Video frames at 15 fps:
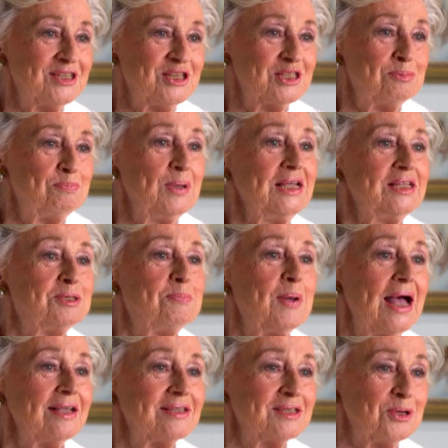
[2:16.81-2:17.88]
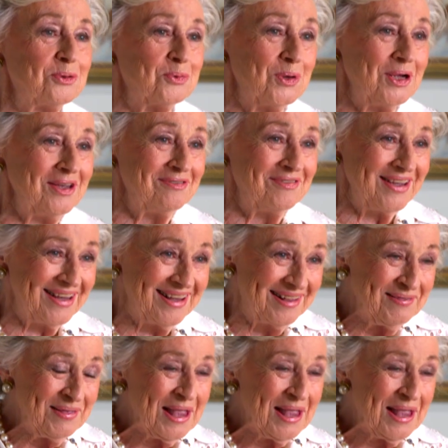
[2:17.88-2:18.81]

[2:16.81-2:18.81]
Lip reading: It just beats basket weaving."